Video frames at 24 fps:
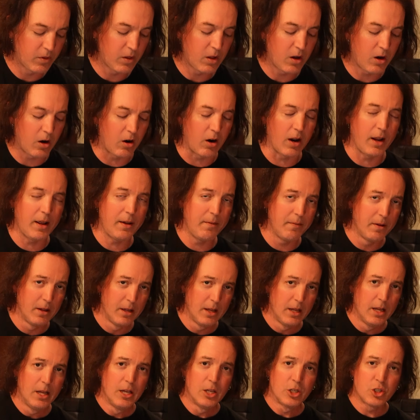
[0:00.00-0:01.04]
All right,
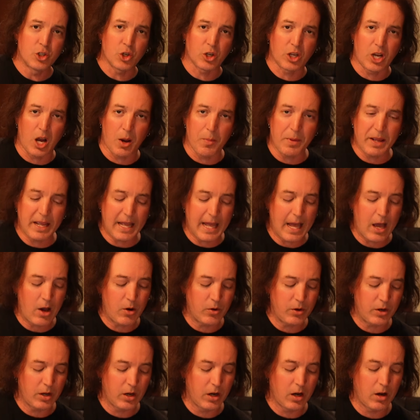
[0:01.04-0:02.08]
so coming
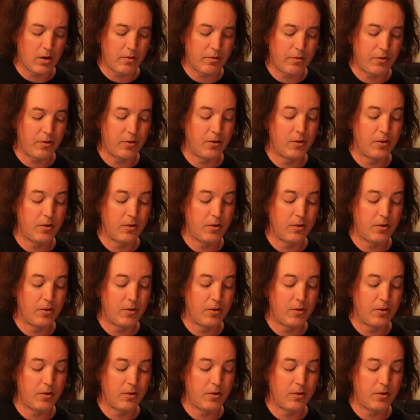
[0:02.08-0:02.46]
out of